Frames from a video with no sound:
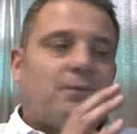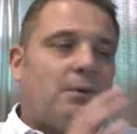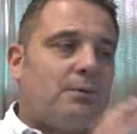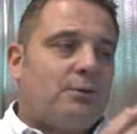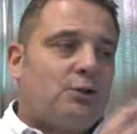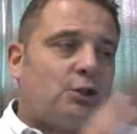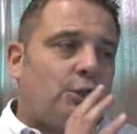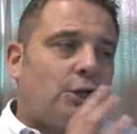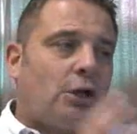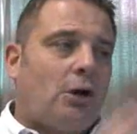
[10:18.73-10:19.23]
Well,
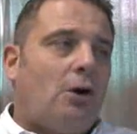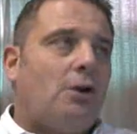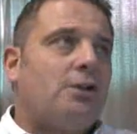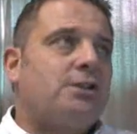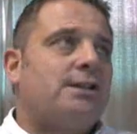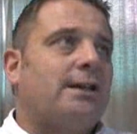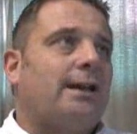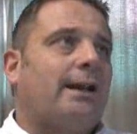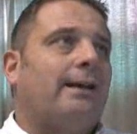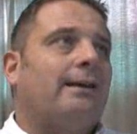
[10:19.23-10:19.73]

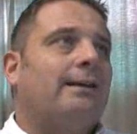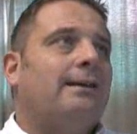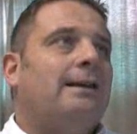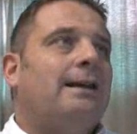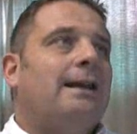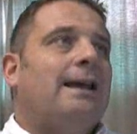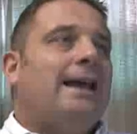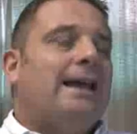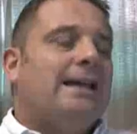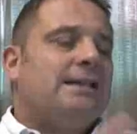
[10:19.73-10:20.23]
charting
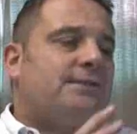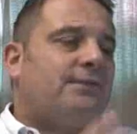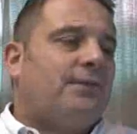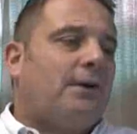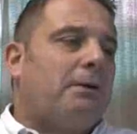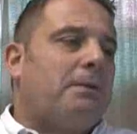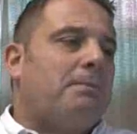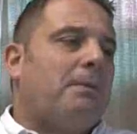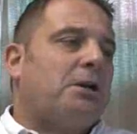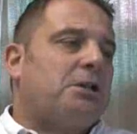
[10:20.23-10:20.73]
is
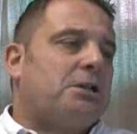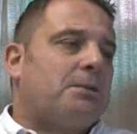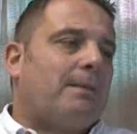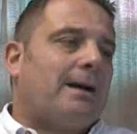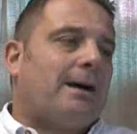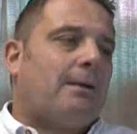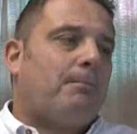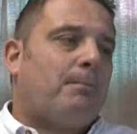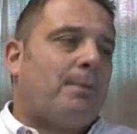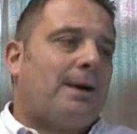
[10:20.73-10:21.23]
very much
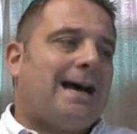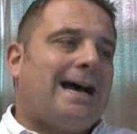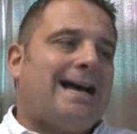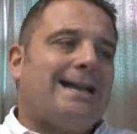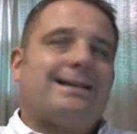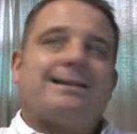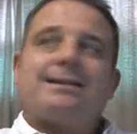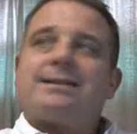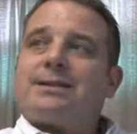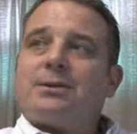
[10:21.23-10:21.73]
about
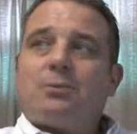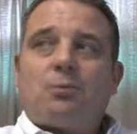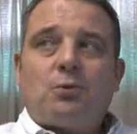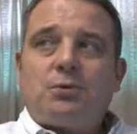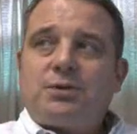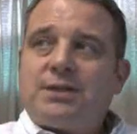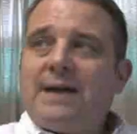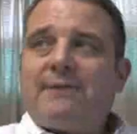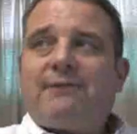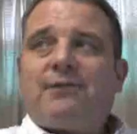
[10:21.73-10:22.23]
patterns that will
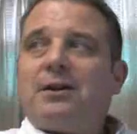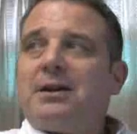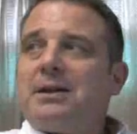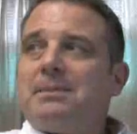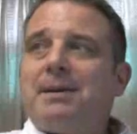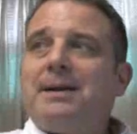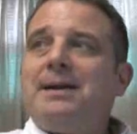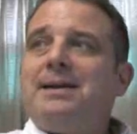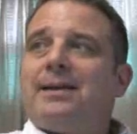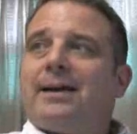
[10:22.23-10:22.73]
definitely
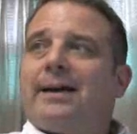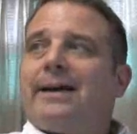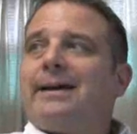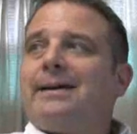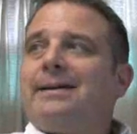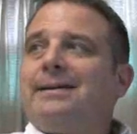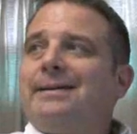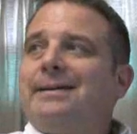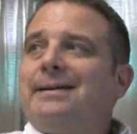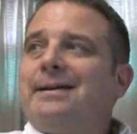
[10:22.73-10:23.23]
be there.
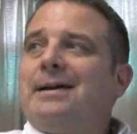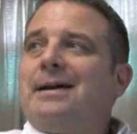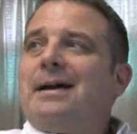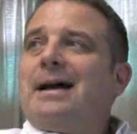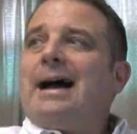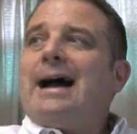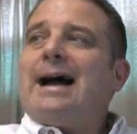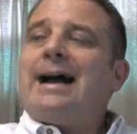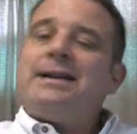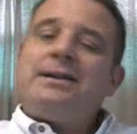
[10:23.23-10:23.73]

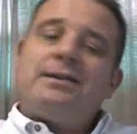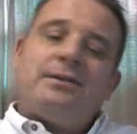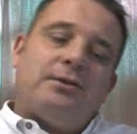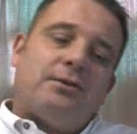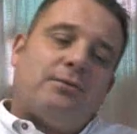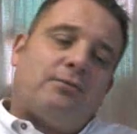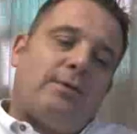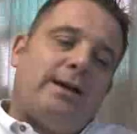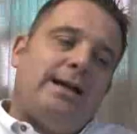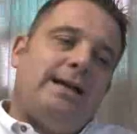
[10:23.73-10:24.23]
And
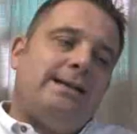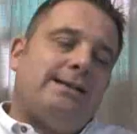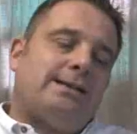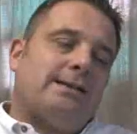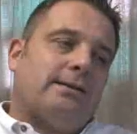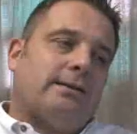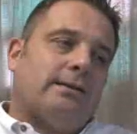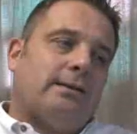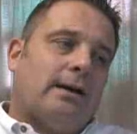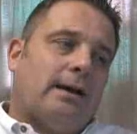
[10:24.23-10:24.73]
the
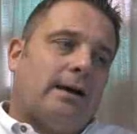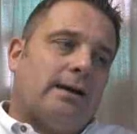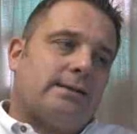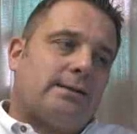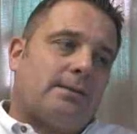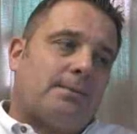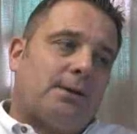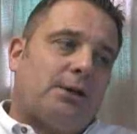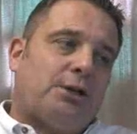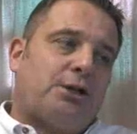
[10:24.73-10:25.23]
reason, as
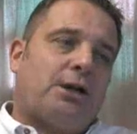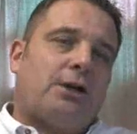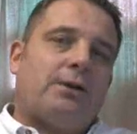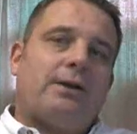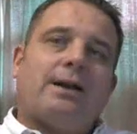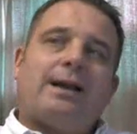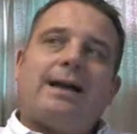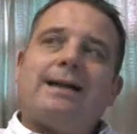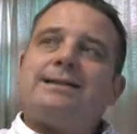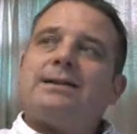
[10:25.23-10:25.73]
I'm going to show
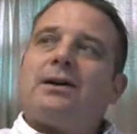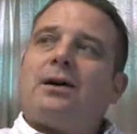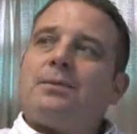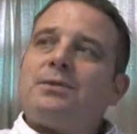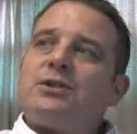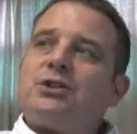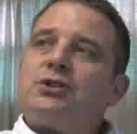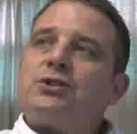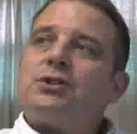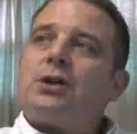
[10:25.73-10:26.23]
you later, I
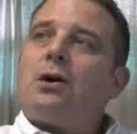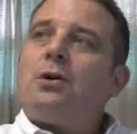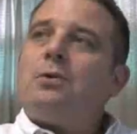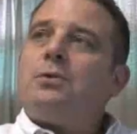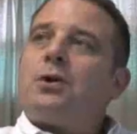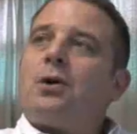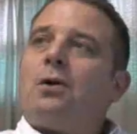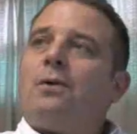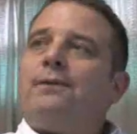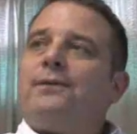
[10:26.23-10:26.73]
was so
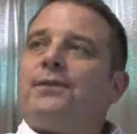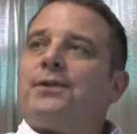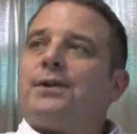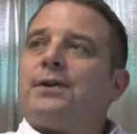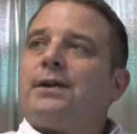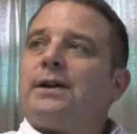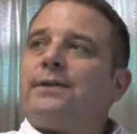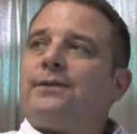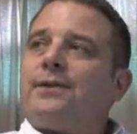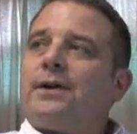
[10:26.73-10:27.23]

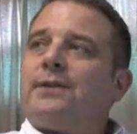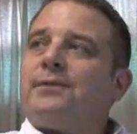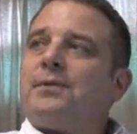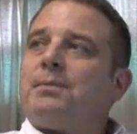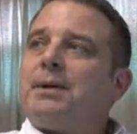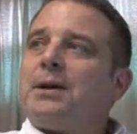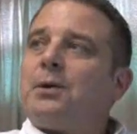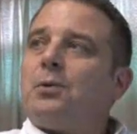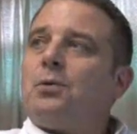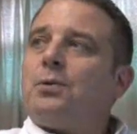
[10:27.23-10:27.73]
confident in front of a
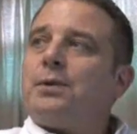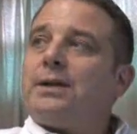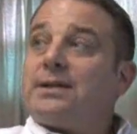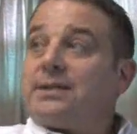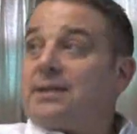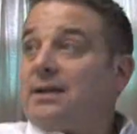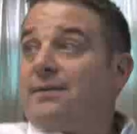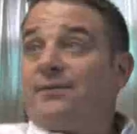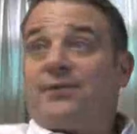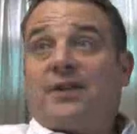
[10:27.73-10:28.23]
big
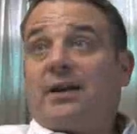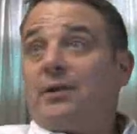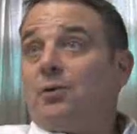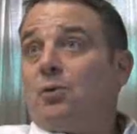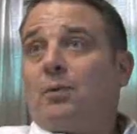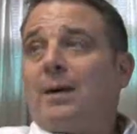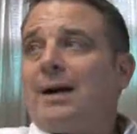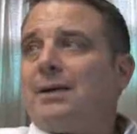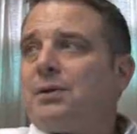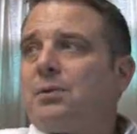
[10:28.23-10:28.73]
audience, and I've done it
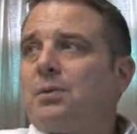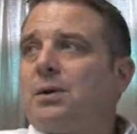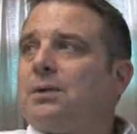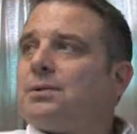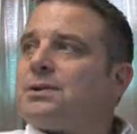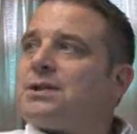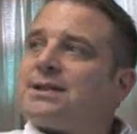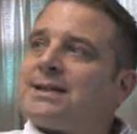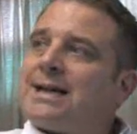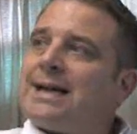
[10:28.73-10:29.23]
all around the
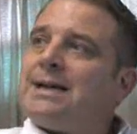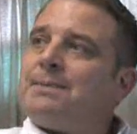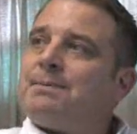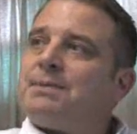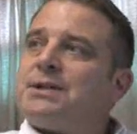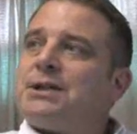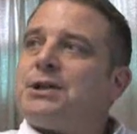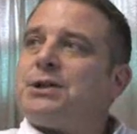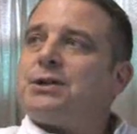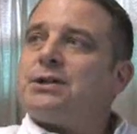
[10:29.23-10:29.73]
world, to take
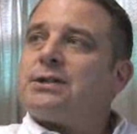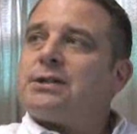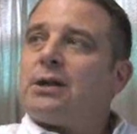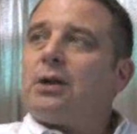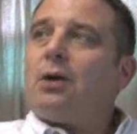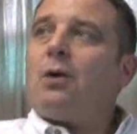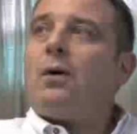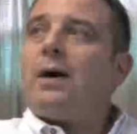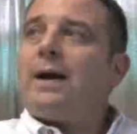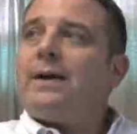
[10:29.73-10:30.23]
positions
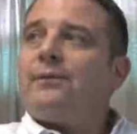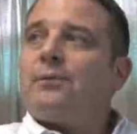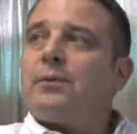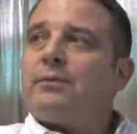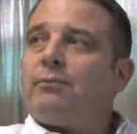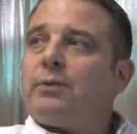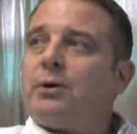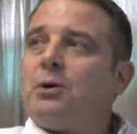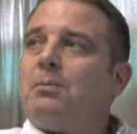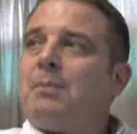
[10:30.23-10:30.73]
live
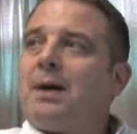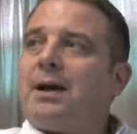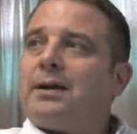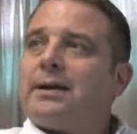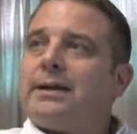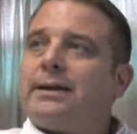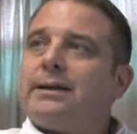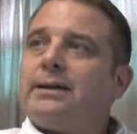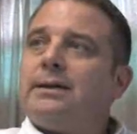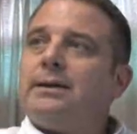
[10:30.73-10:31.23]
with real
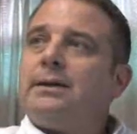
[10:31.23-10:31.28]
money.